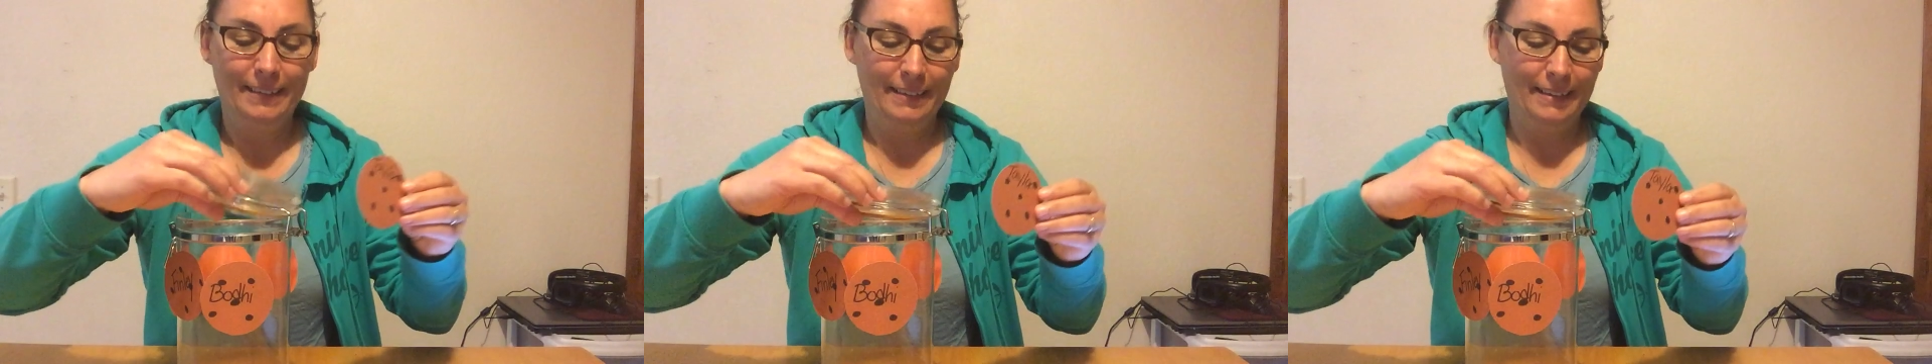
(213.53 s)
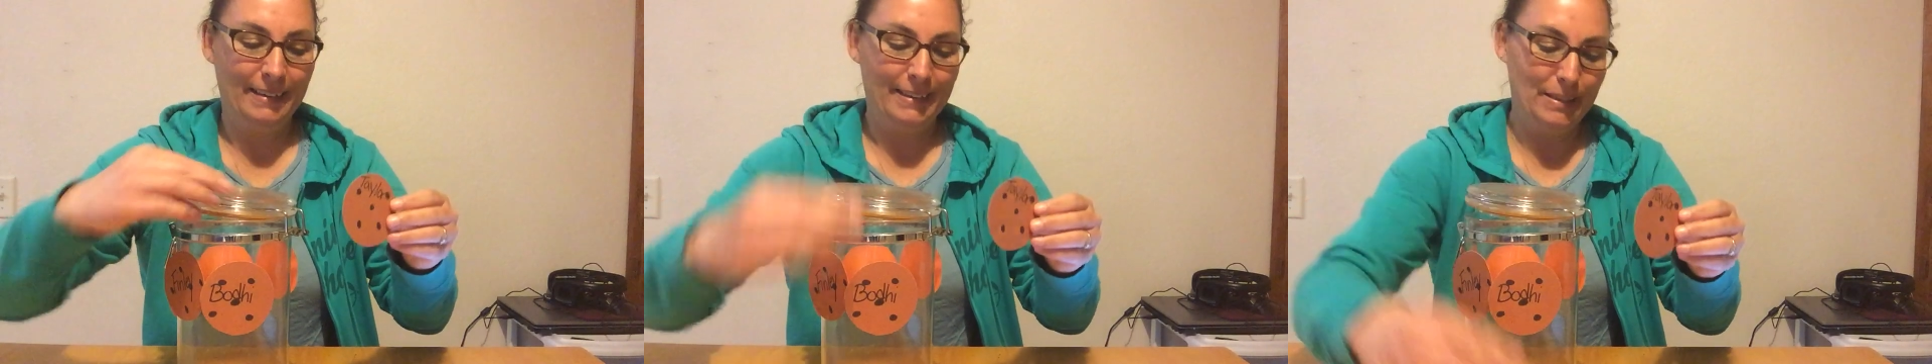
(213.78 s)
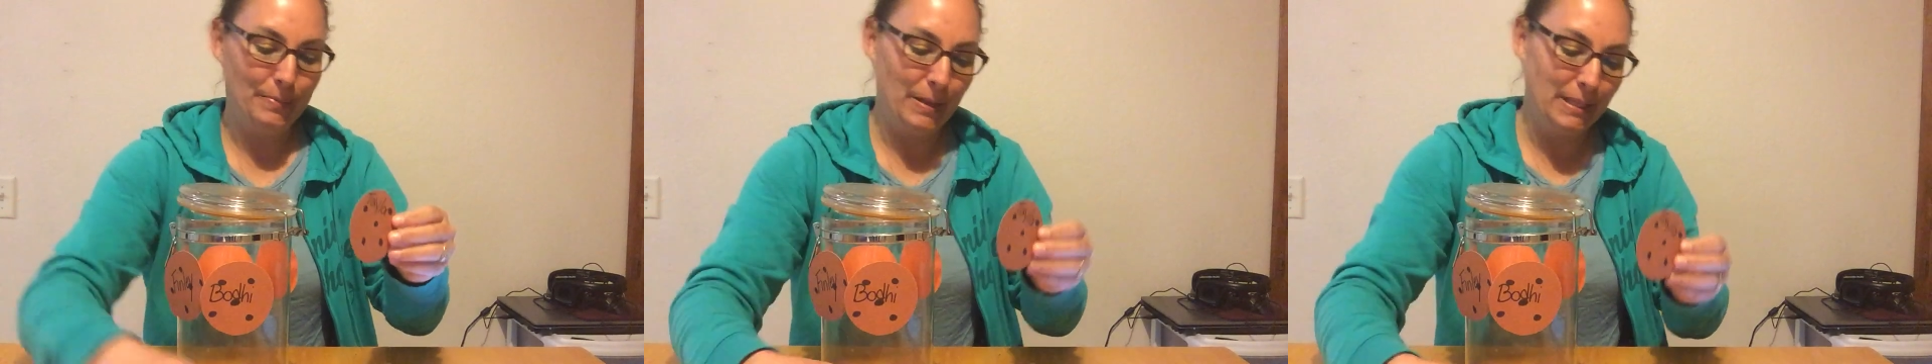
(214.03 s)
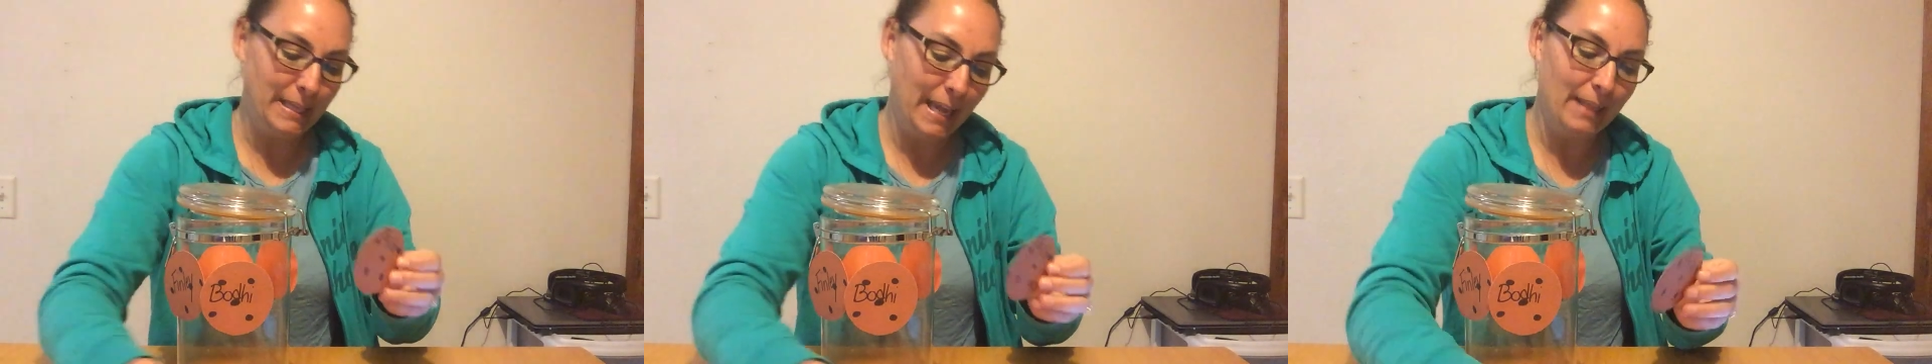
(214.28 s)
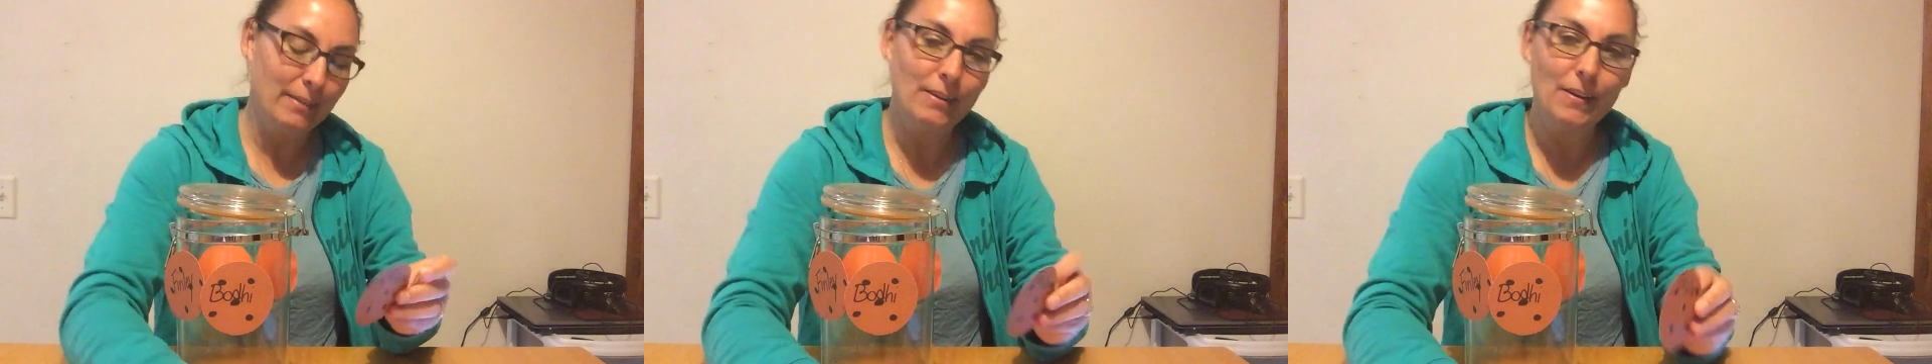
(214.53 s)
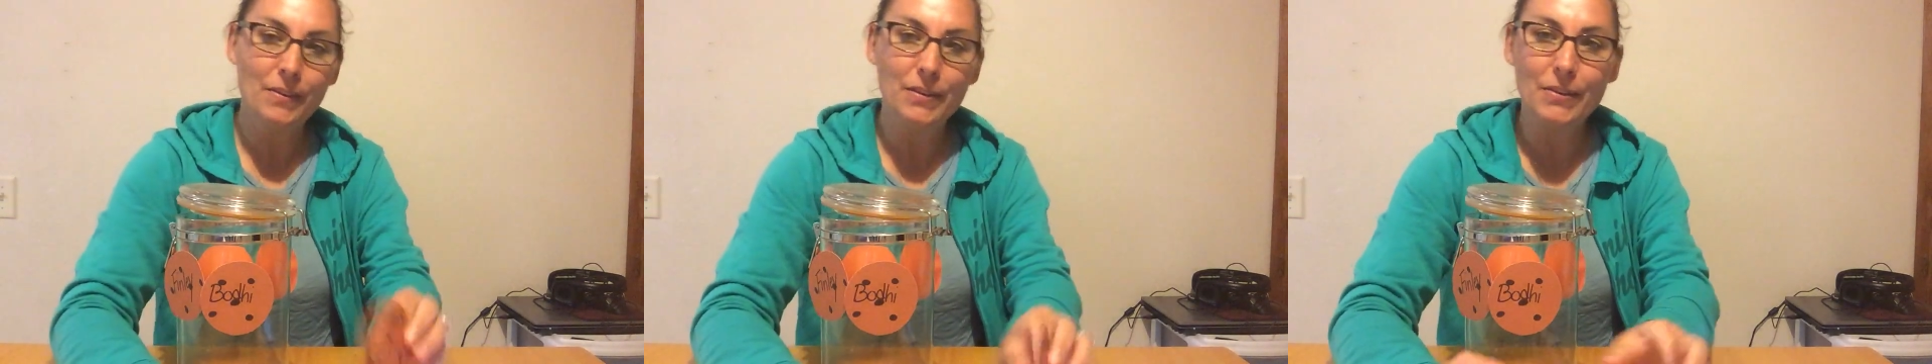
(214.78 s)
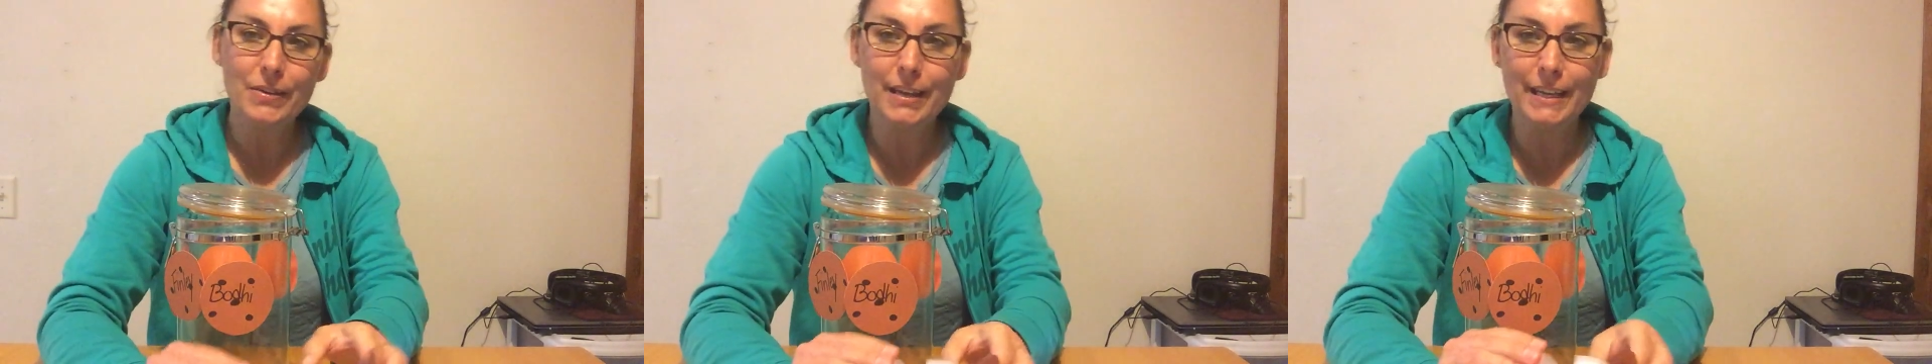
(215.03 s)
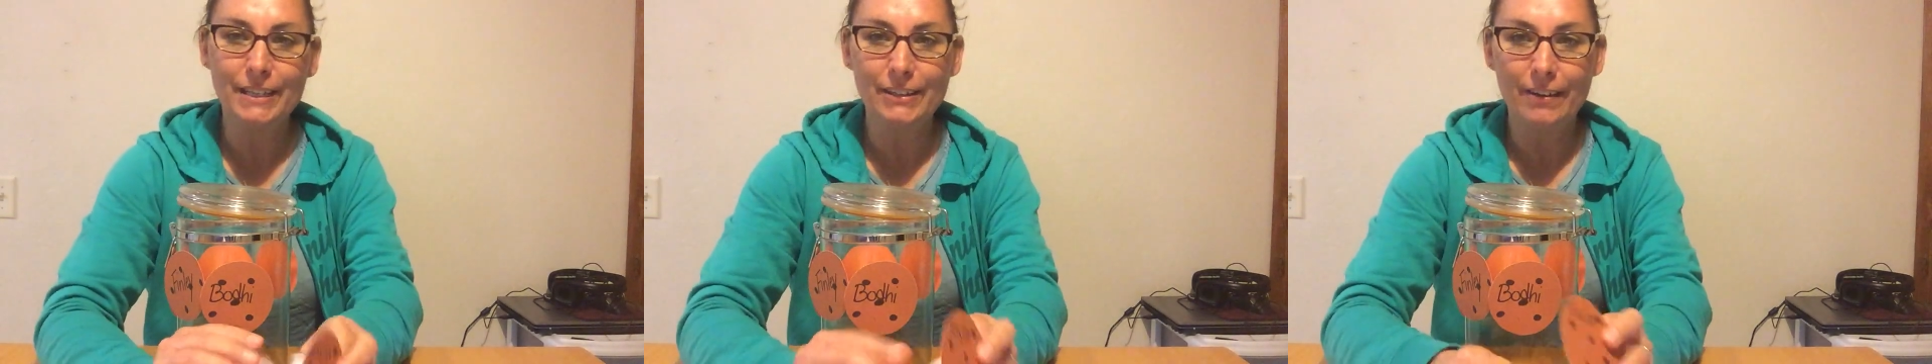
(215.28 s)
Let's put Taylor on the
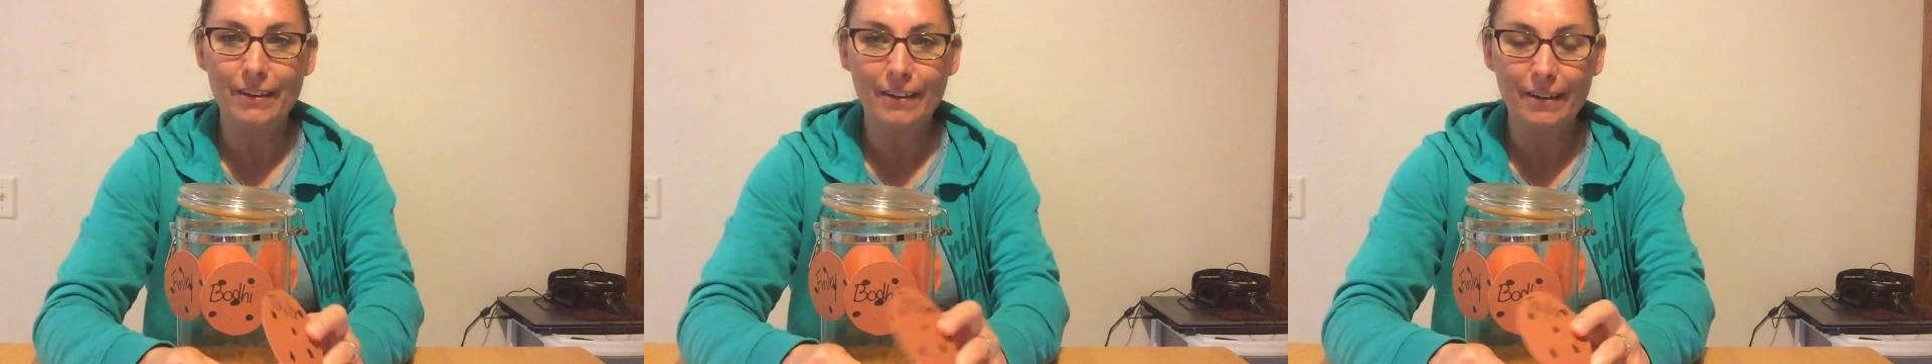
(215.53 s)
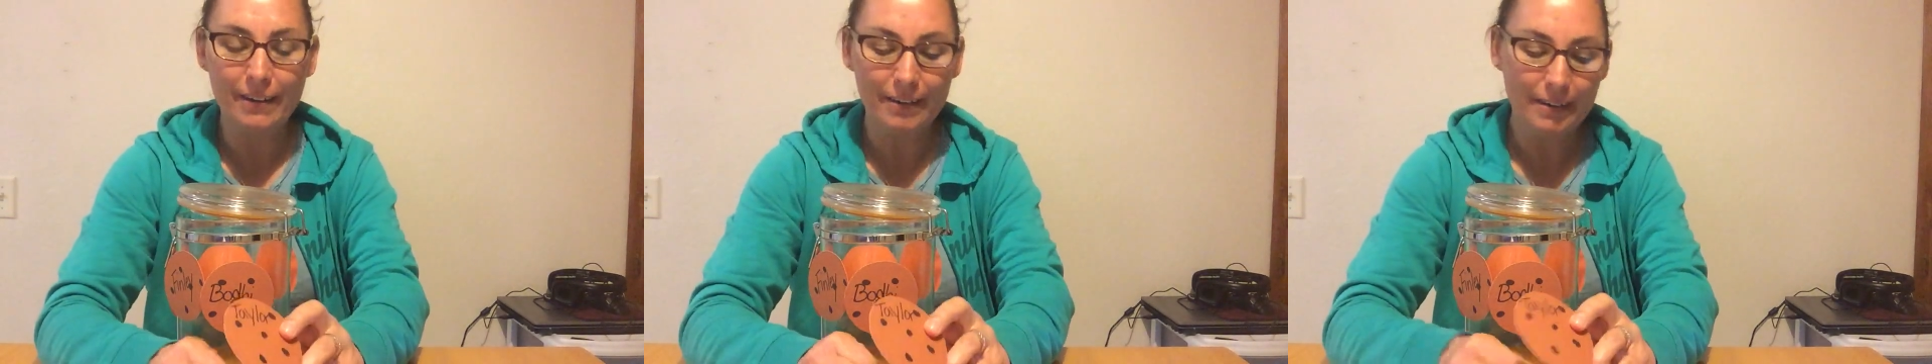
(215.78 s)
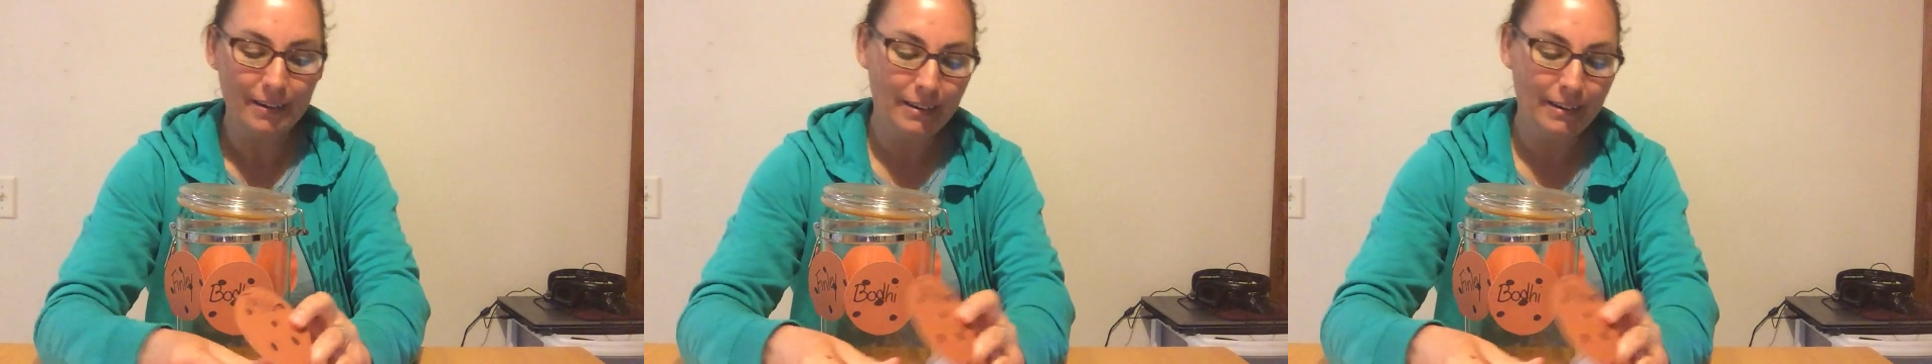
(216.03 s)
cookie jar.